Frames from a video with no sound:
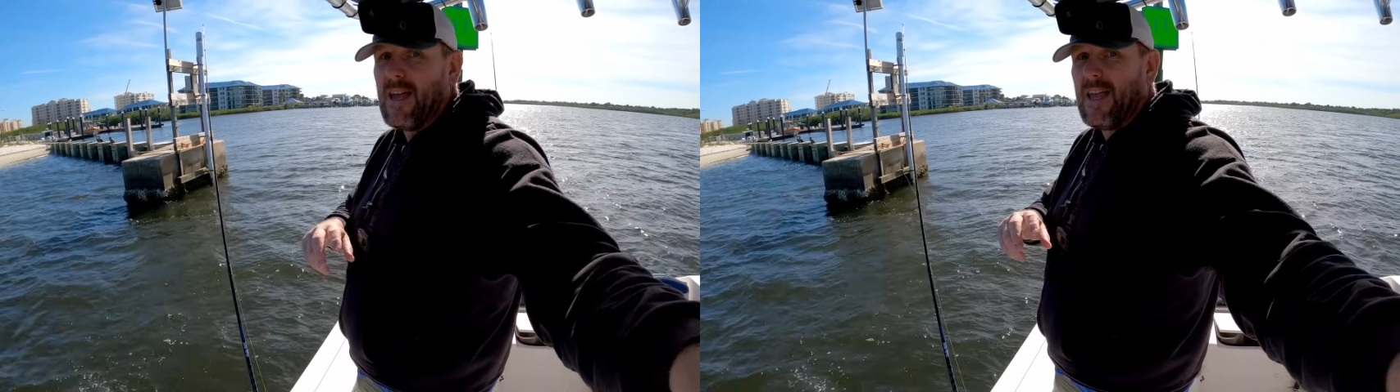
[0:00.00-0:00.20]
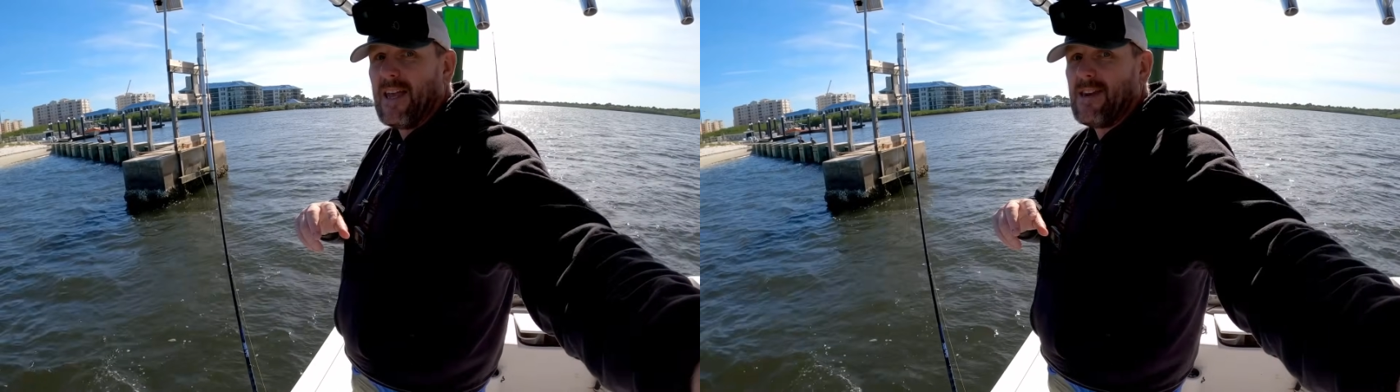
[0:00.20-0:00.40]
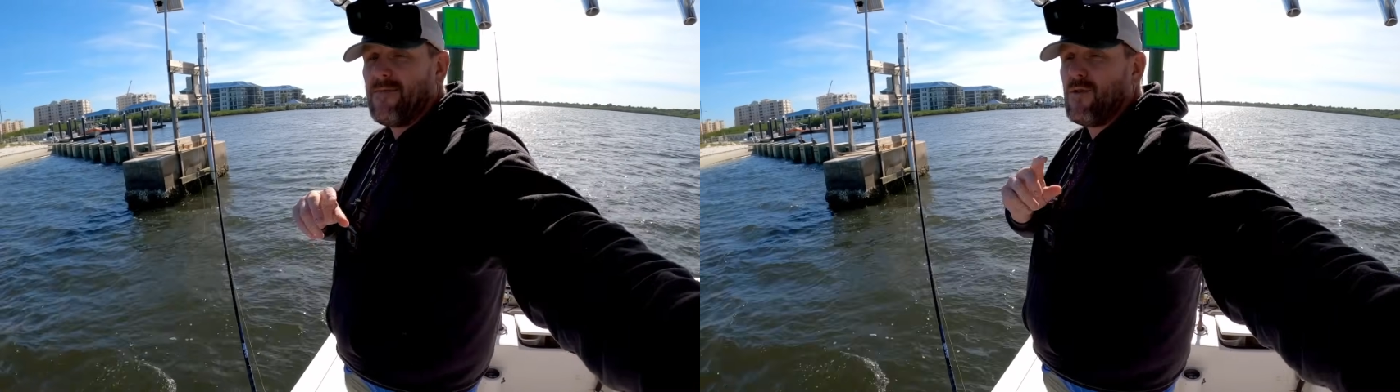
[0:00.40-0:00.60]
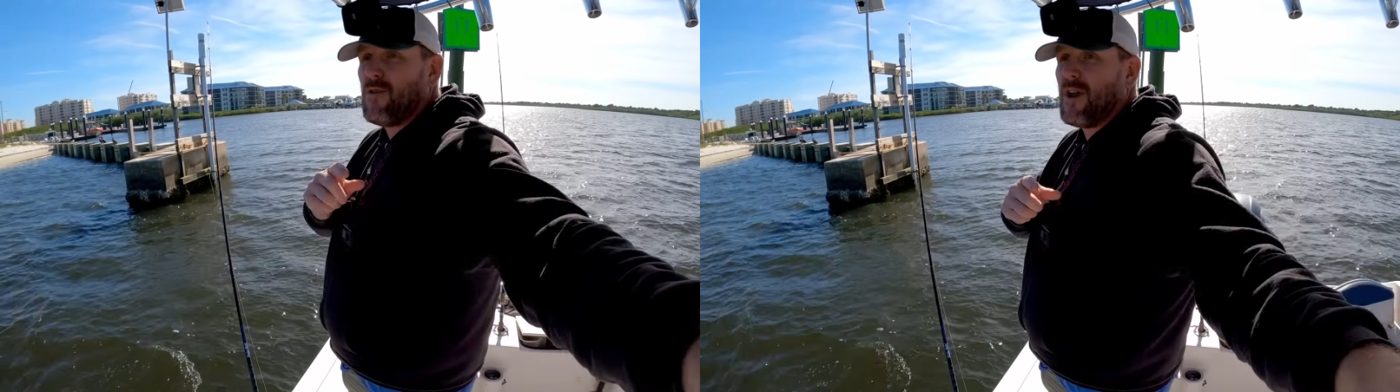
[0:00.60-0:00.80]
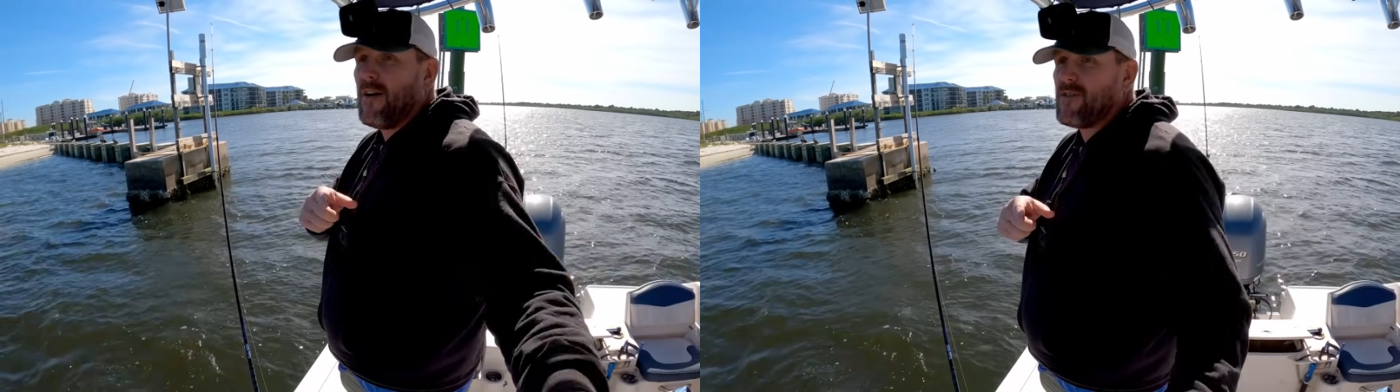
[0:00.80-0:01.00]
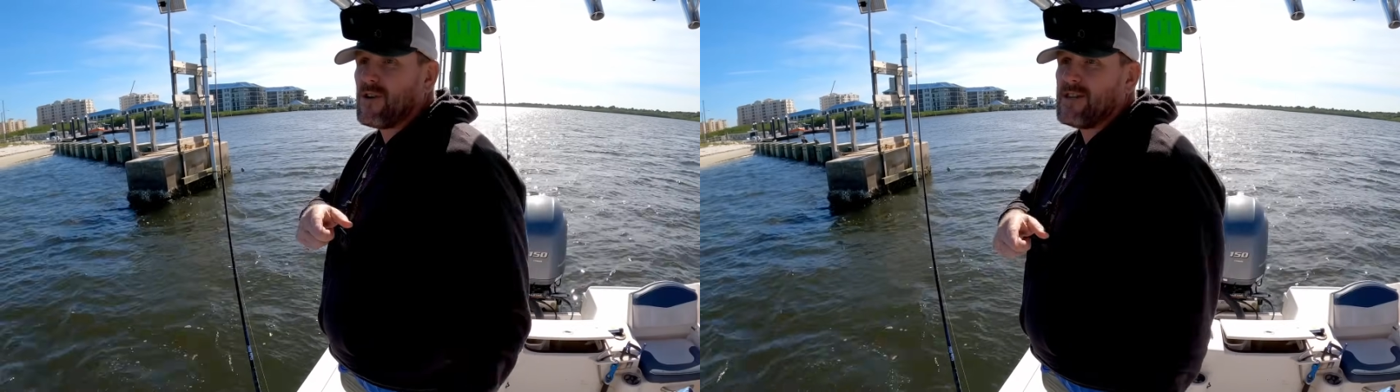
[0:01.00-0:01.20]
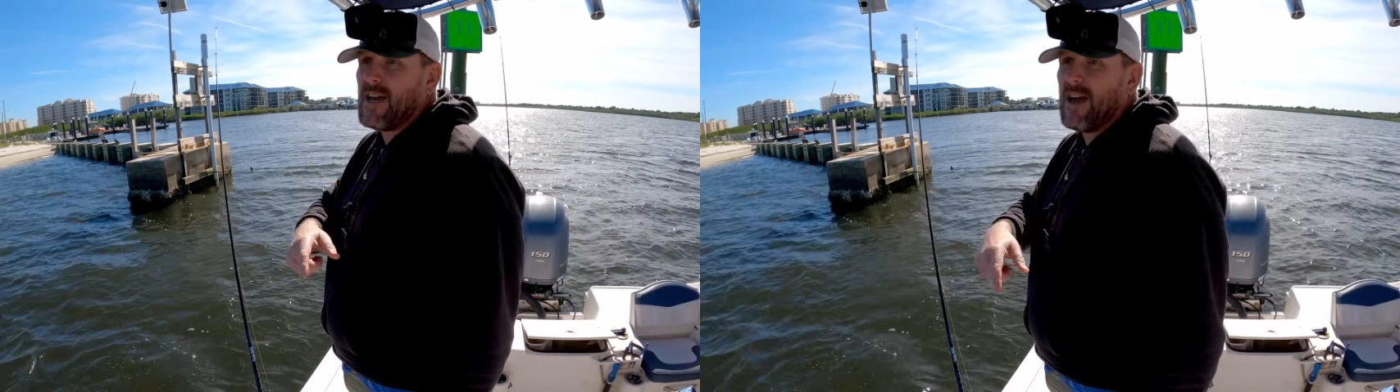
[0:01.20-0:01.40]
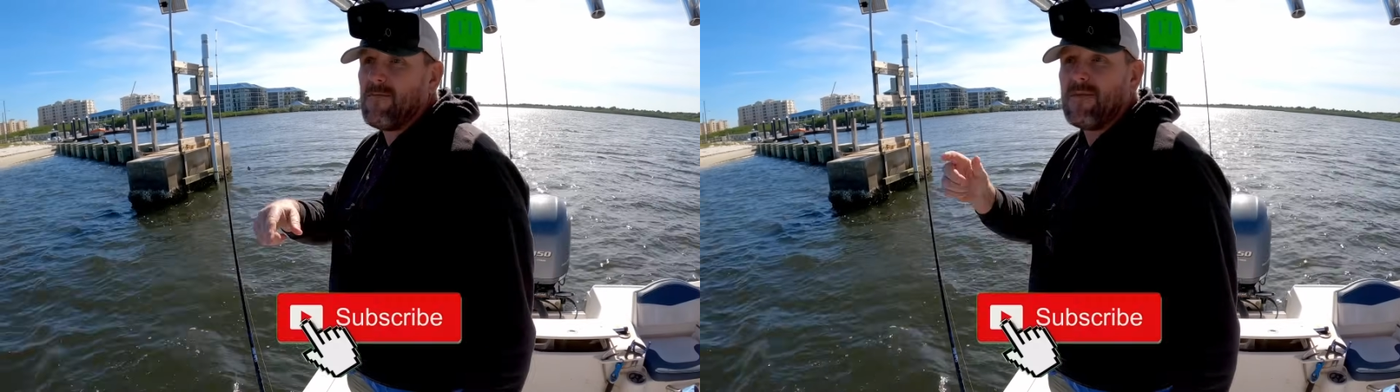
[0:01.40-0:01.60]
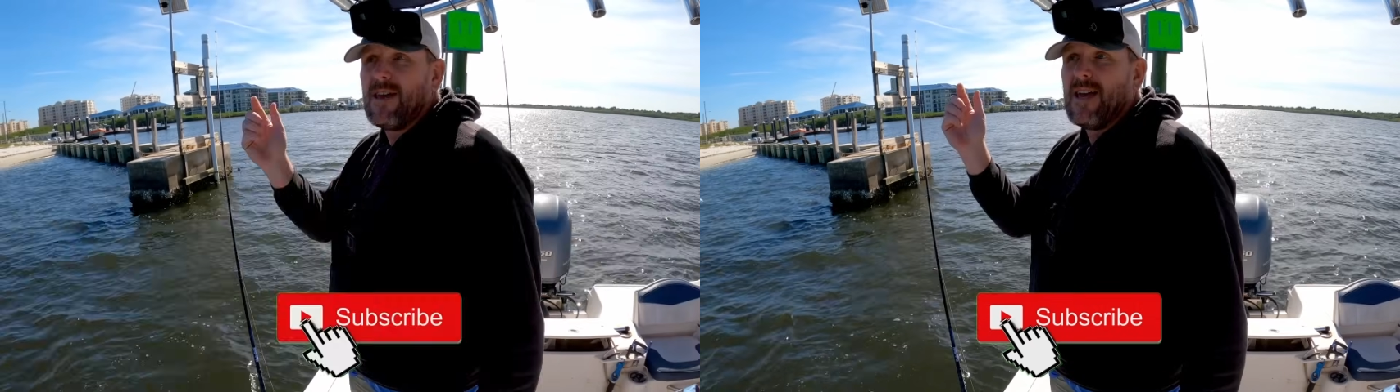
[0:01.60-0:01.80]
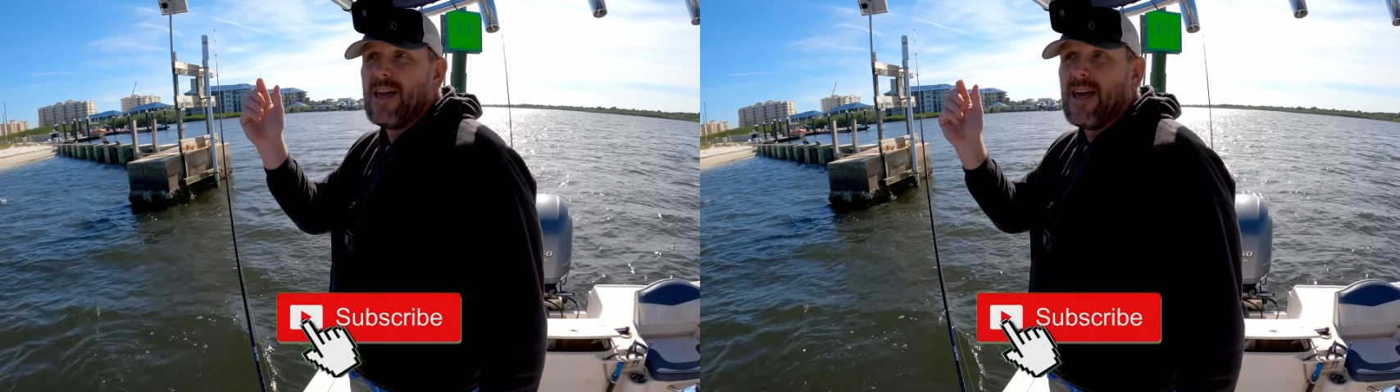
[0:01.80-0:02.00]
And if you are having a good time,
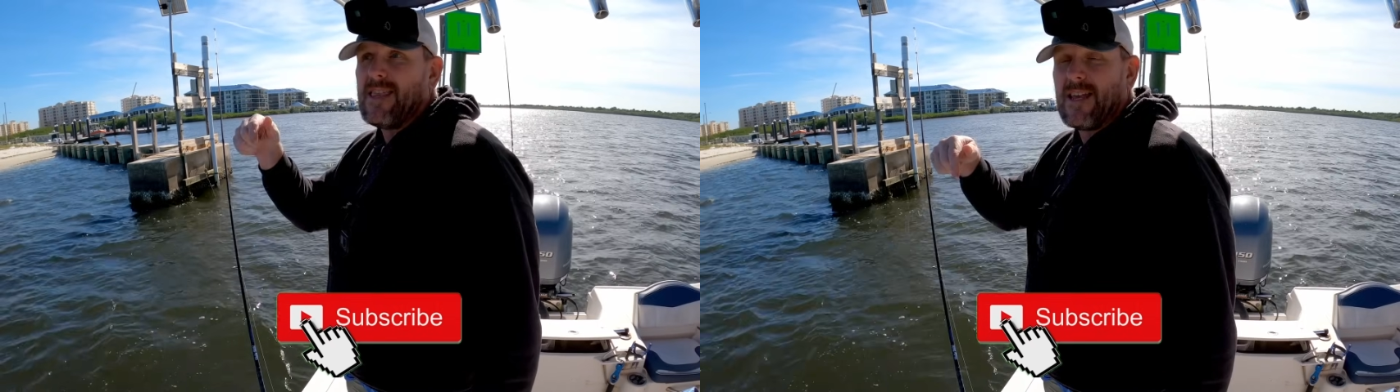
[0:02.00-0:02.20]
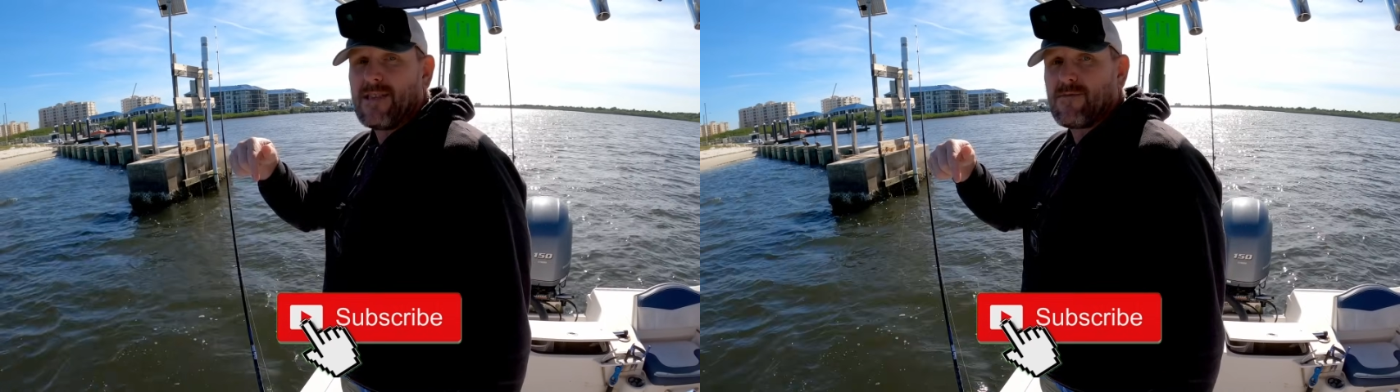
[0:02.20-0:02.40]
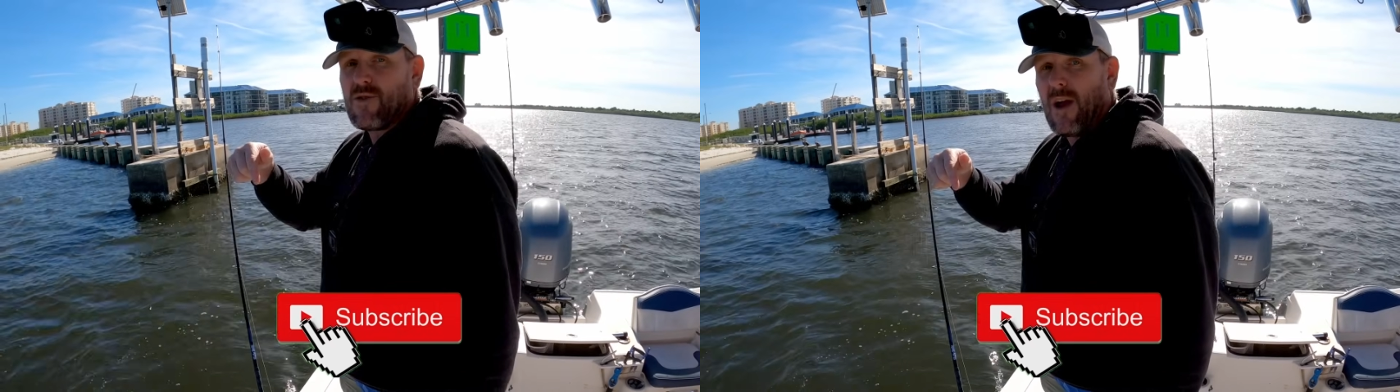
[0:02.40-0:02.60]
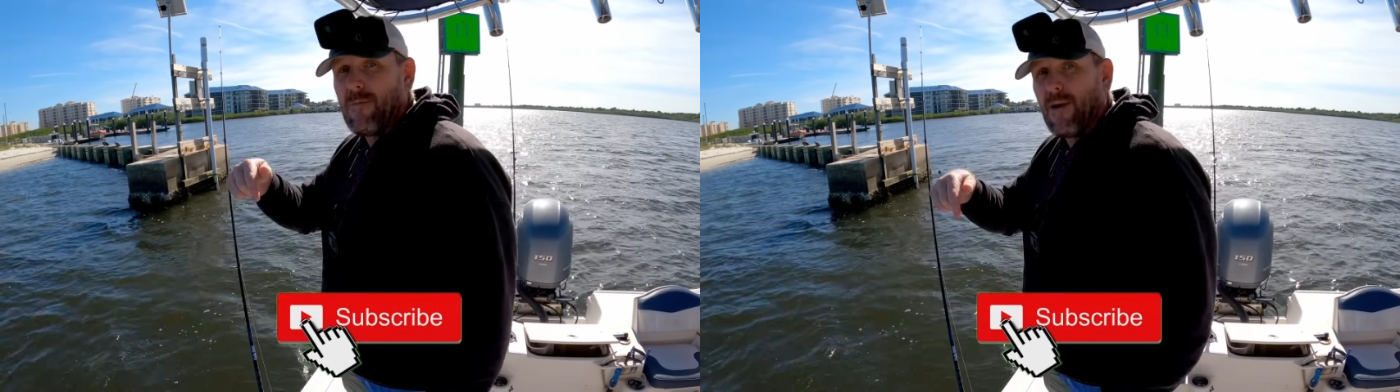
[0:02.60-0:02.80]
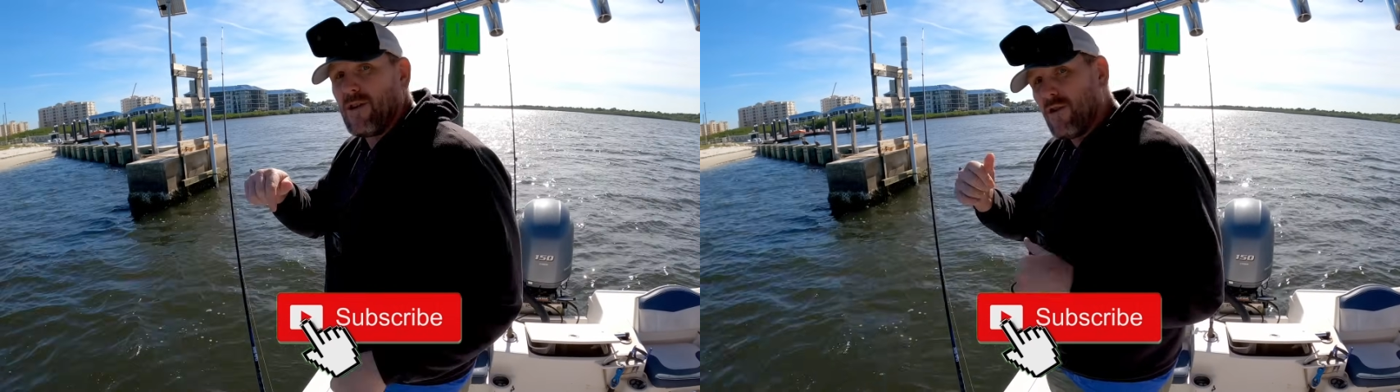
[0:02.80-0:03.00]
hit that subscribe button,